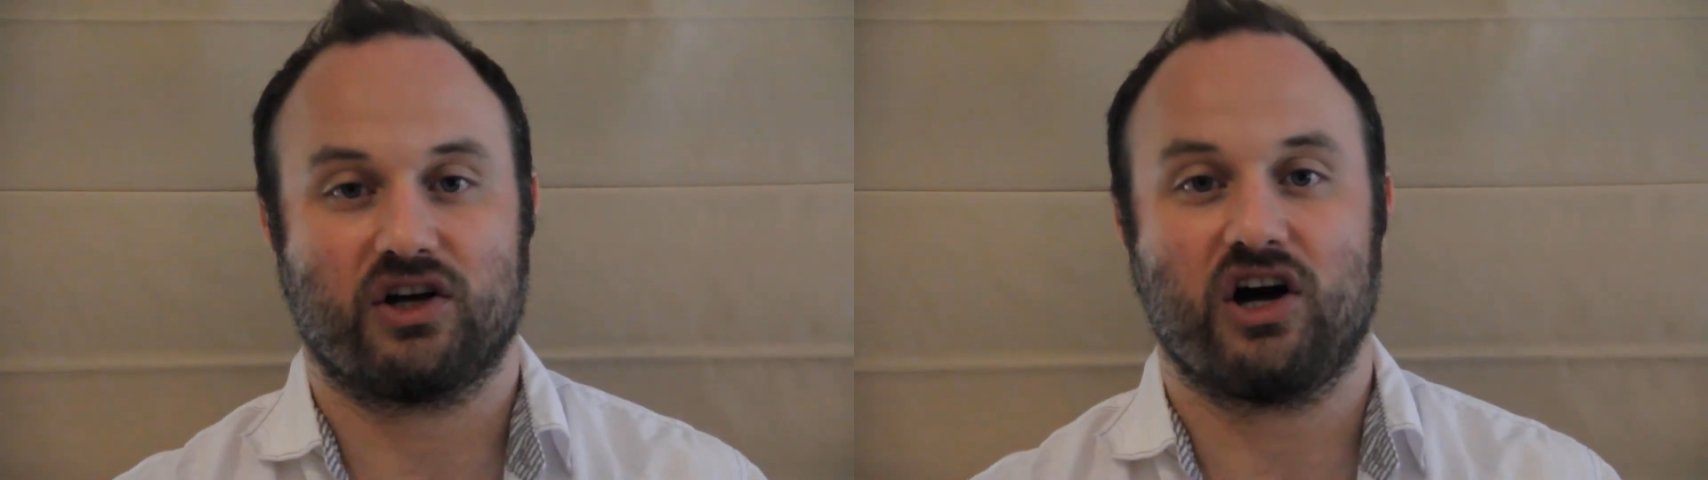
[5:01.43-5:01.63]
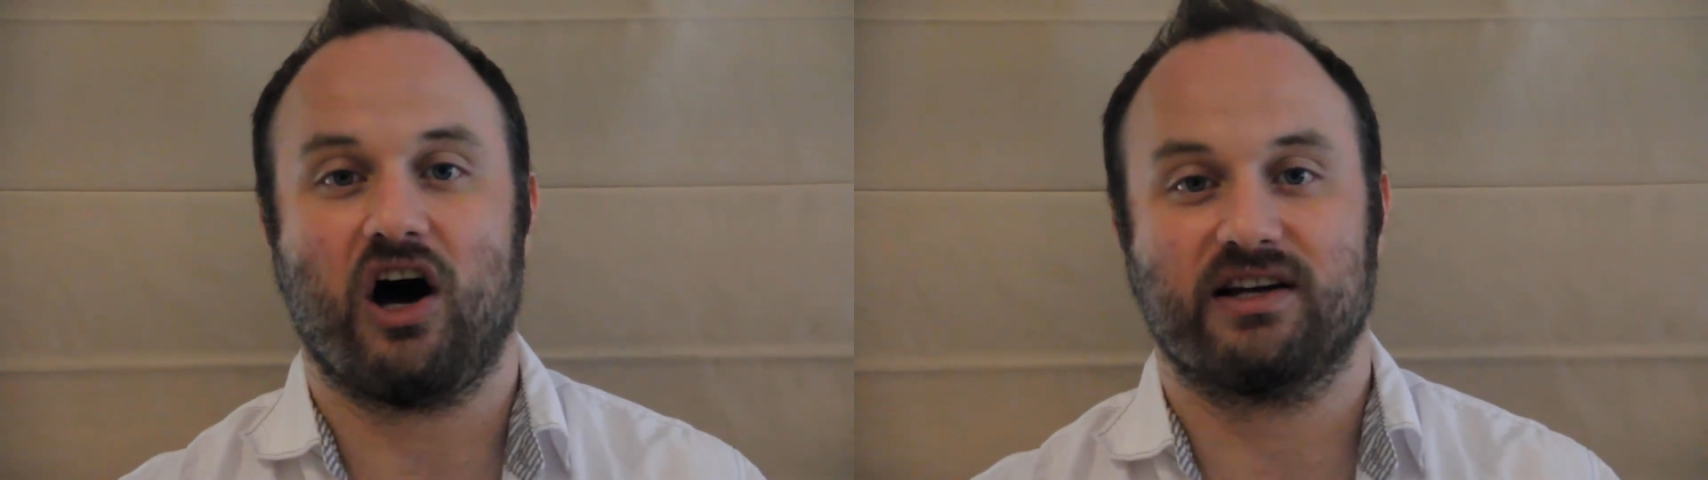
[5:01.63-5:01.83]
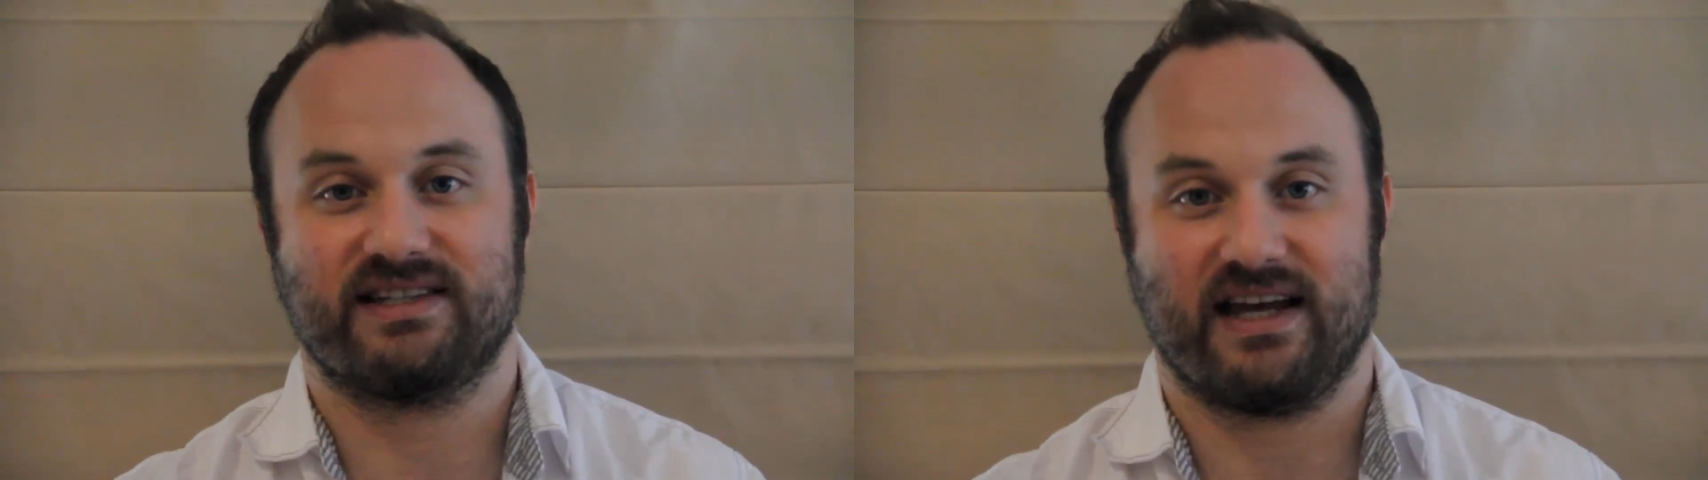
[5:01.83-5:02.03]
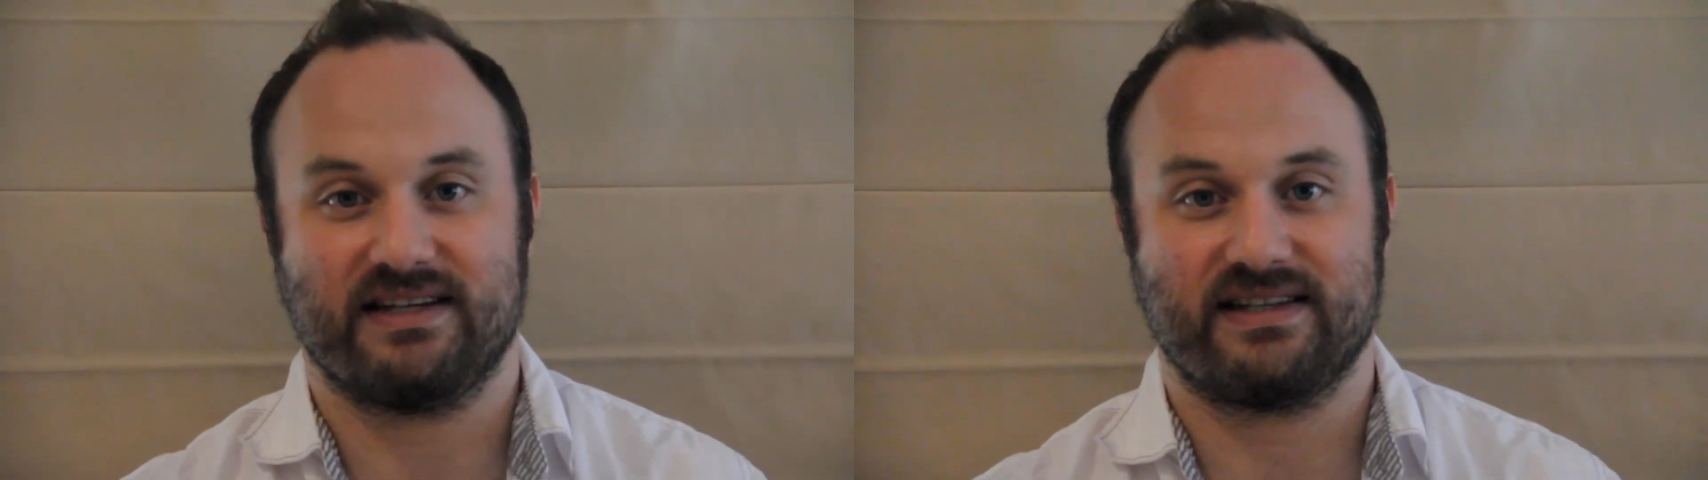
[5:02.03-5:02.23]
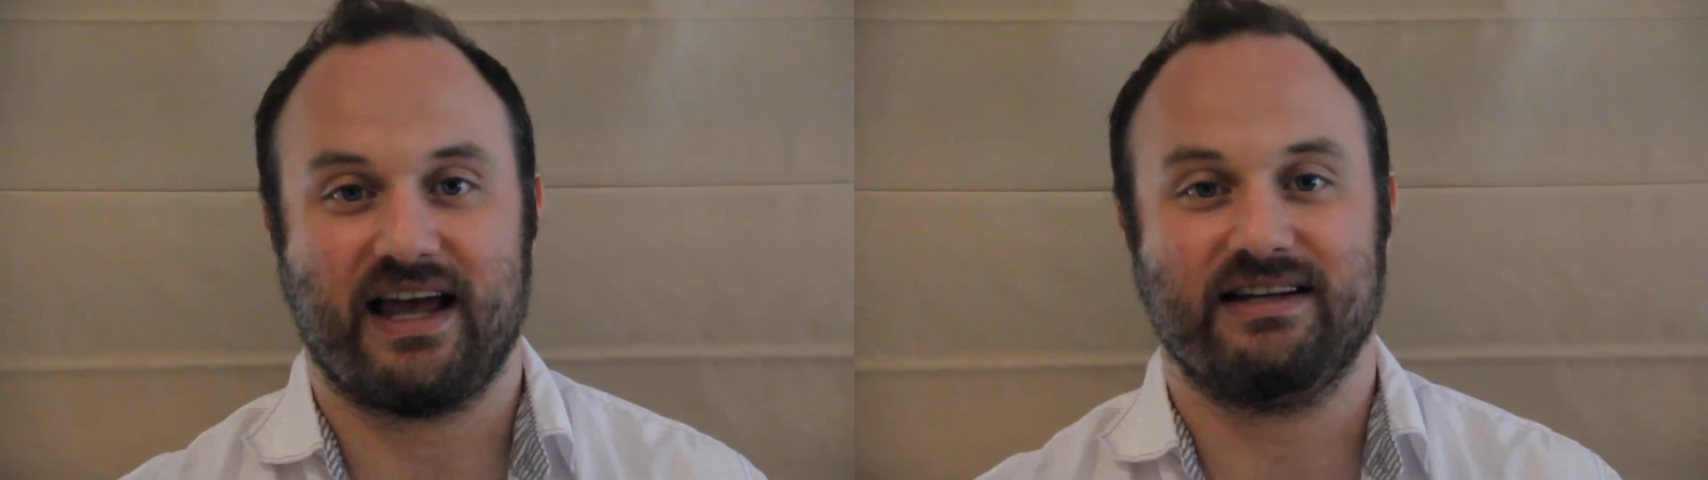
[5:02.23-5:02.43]

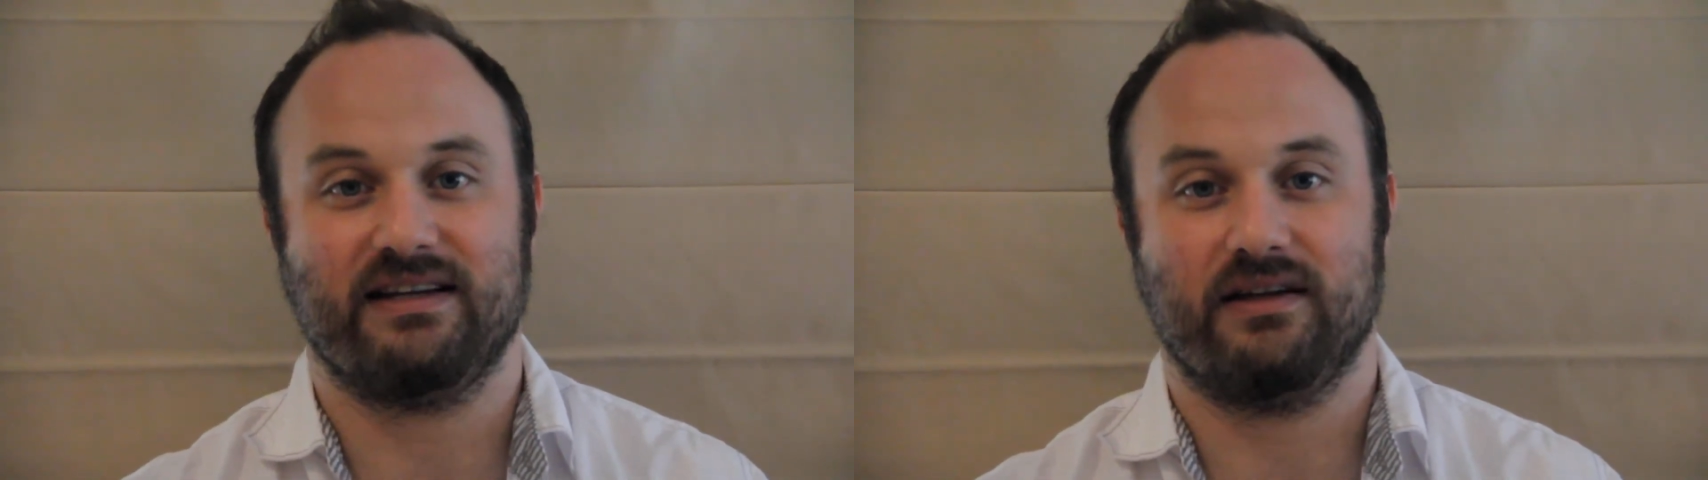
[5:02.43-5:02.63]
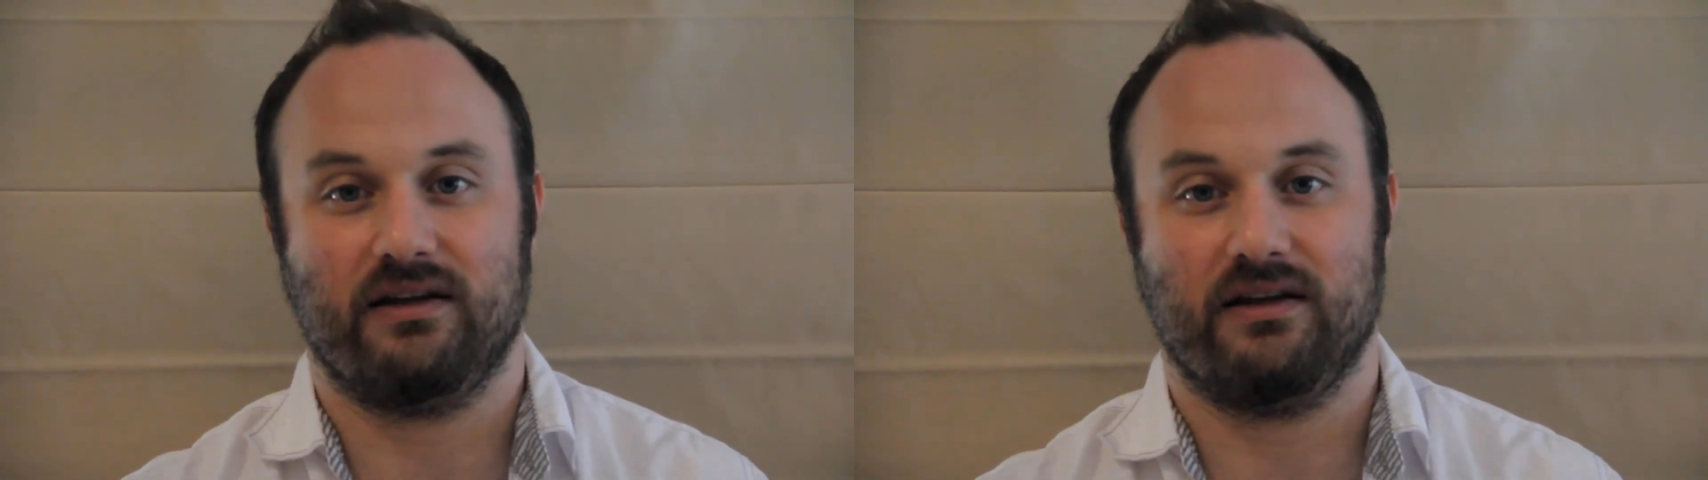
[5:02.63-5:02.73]
content and